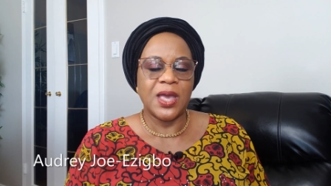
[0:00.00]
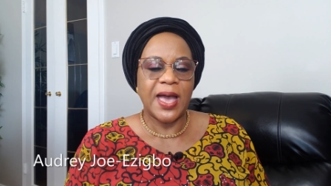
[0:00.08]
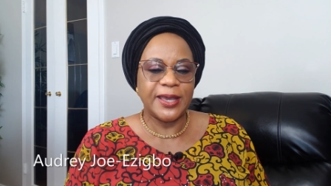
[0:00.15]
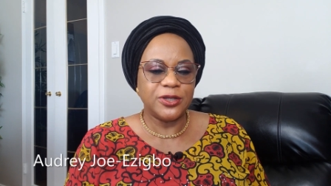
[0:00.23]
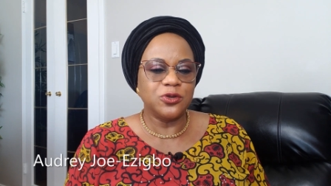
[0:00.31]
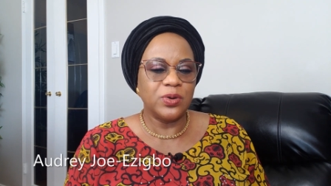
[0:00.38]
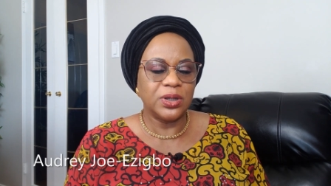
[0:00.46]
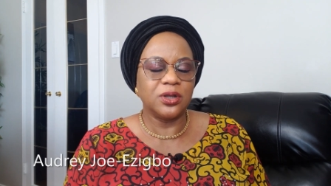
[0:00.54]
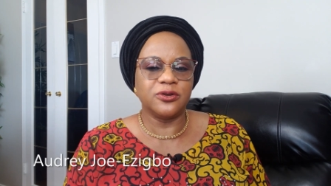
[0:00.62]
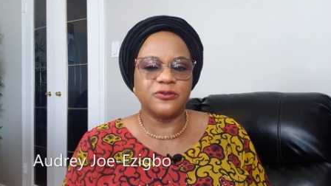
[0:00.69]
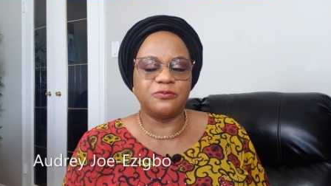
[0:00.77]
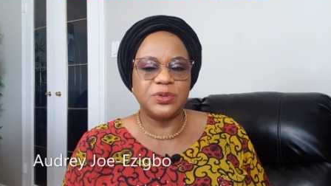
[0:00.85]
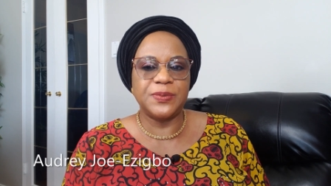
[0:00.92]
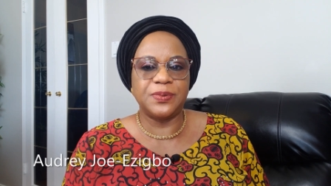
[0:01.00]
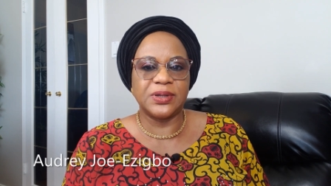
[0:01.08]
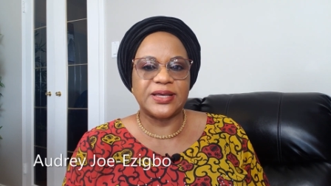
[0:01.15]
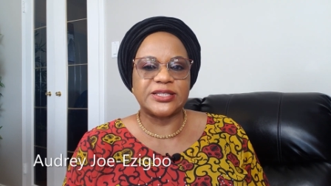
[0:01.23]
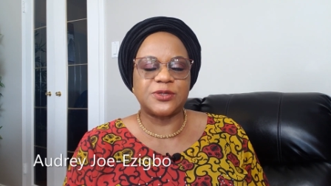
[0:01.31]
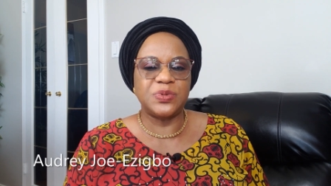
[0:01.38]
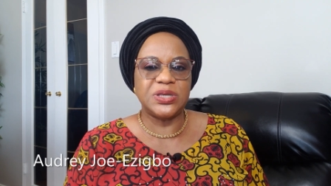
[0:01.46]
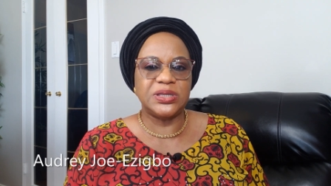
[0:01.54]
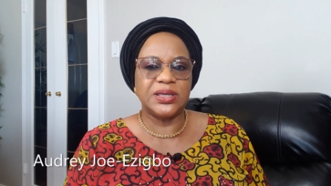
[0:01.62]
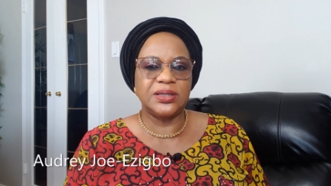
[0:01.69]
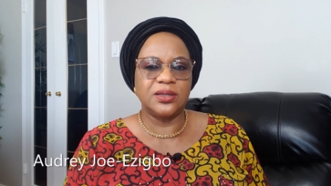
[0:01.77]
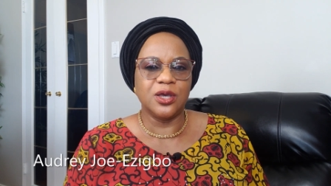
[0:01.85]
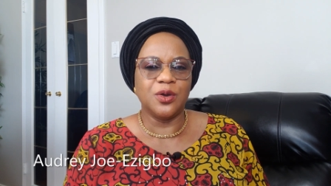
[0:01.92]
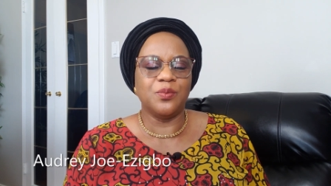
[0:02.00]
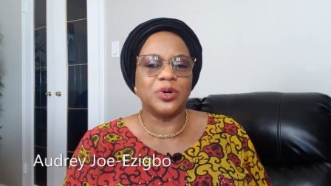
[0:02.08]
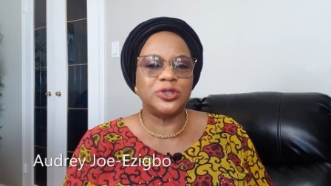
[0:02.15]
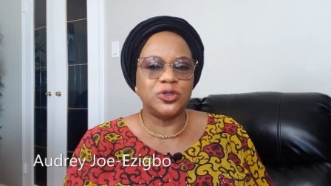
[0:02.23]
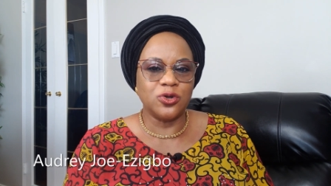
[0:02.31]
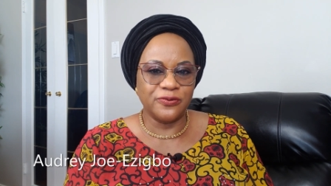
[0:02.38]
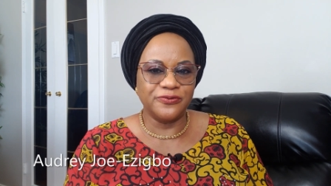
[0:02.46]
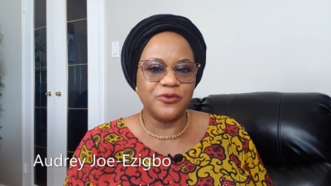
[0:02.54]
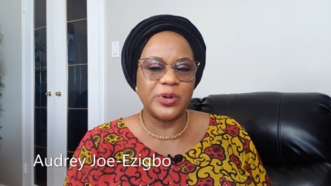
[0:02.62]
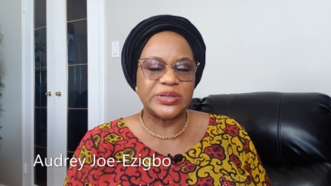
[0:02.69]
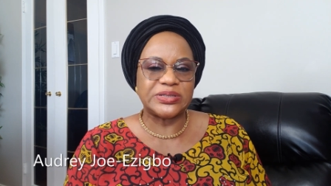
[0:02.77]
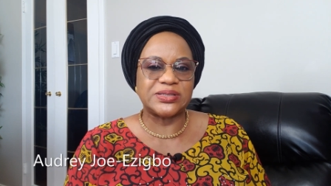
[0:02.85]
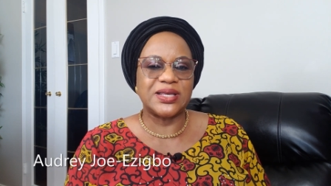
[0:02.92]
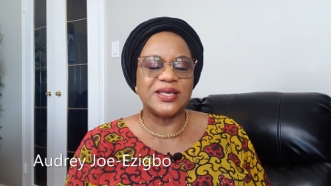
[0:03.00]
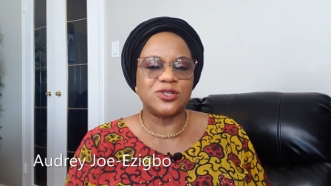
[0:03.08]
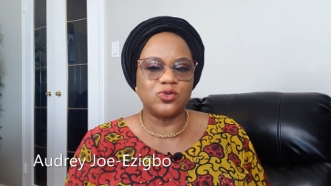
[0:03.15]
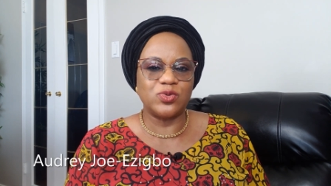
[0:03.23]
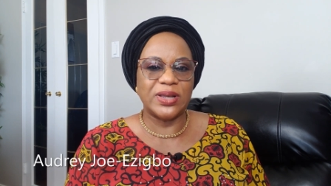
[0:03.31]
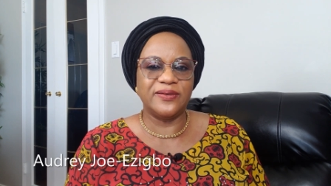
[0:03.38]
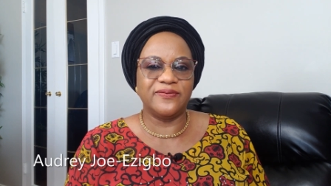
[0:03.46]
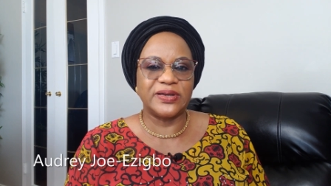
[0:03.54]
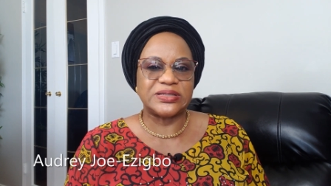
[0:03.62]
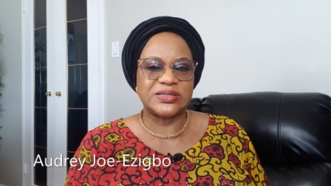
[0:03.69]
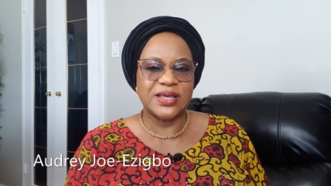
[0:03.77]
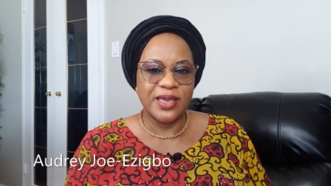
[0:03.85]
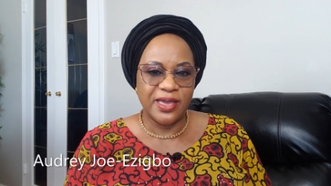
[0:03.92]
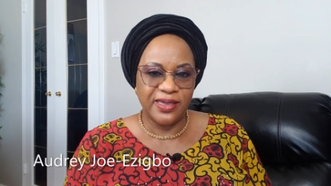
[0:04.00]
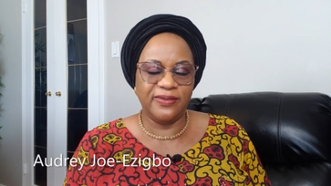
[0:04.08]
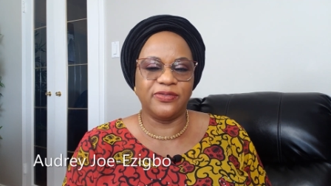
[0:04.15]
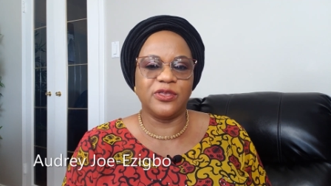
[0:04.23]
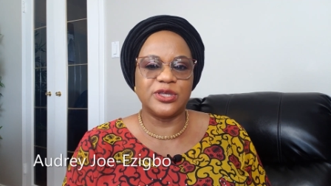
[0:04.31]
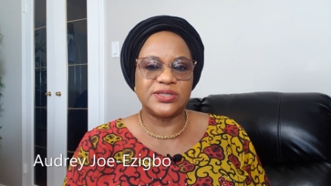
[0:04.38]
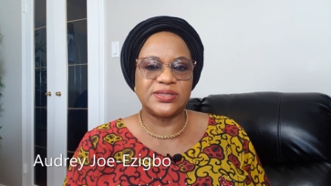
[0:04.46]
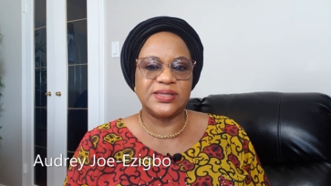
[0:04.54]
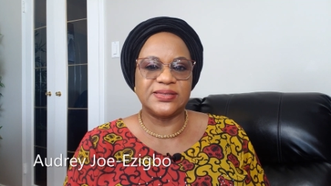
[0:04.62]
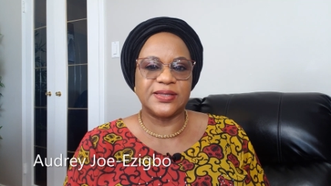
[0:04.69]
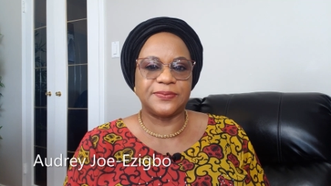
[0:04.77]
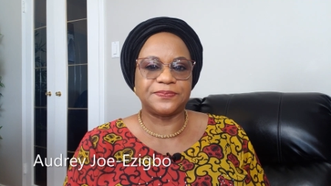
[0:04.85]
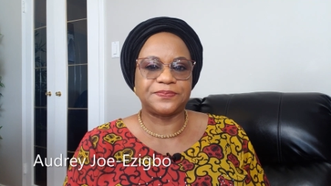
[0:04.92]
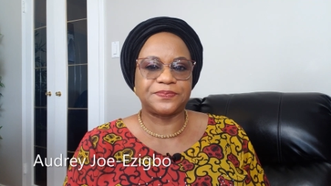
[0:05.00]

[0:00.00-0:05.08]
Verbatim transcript: I know a lot of people are speaking, but your voice is relevant in this season.